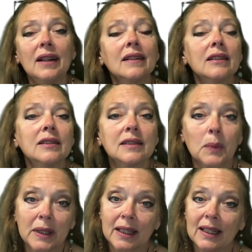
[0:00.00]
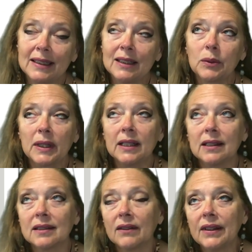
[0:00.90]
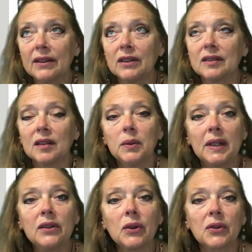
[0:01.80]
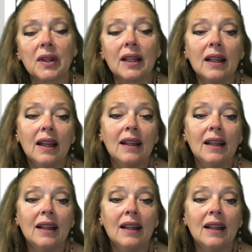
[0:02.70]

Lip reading: And this is one that I did read because I found it so interesting.